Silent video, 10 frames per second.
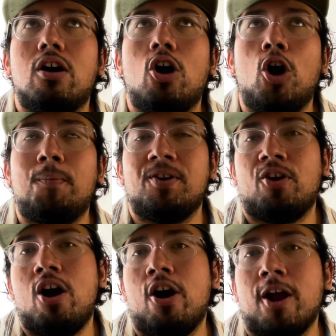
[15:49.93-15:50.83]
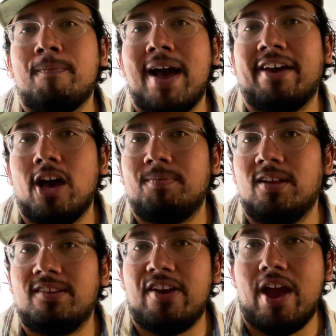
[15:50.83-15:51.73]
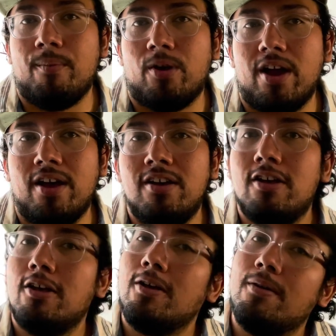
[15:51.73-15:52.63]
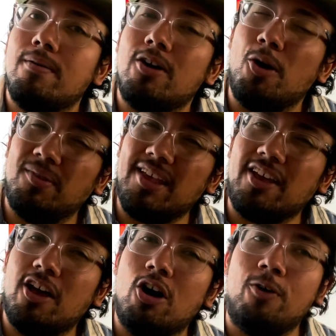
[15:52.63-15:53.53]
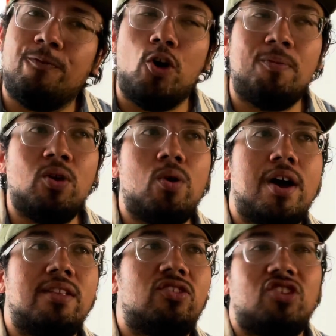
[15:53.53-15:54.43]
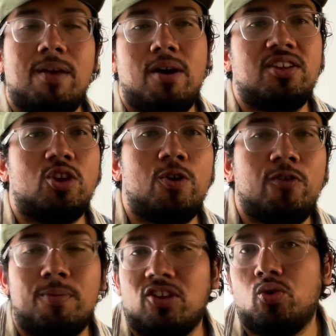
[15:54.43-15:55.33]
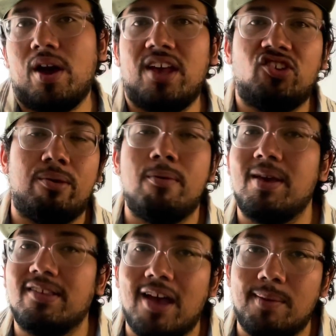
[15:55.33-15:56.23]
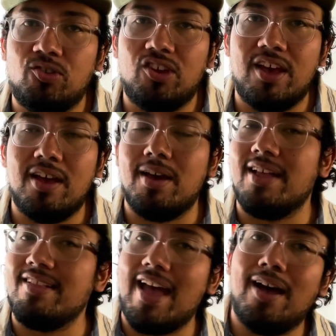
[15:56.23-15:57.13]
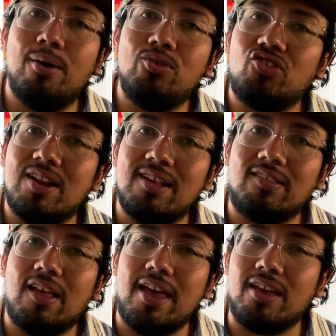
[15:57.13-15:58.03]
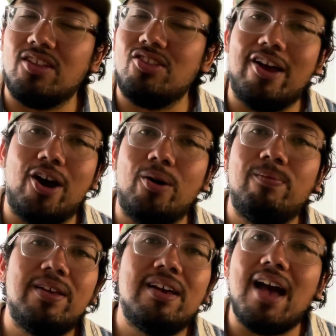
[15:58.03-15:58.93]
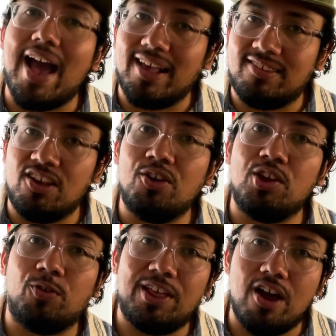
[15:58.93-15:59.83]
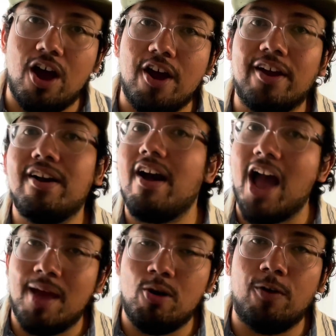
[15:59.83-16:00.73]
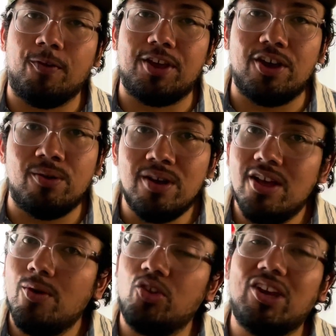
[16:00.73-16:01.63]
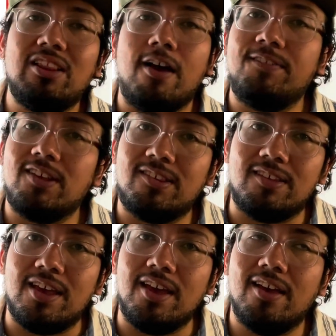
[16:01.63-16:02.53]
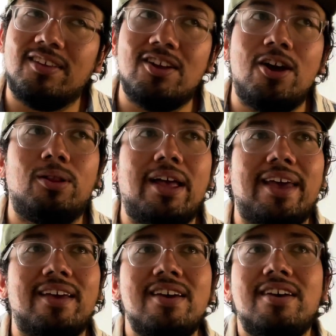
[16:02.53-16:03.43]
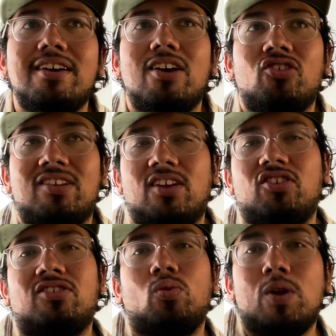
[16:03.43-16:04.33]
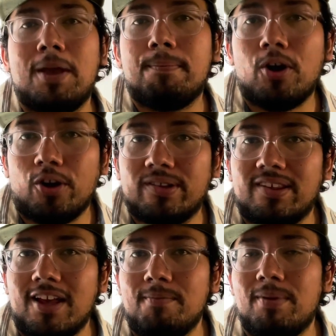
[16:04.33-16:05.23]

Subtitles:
open her heart back up to Tamara. Almost like a, oh, fool me once, shame on you, fool me twice, shame on me type shit. And now Jen is like, no, I see who you really are, I'm over you. Which I love to see, because, you know, like, she's such a sweet person,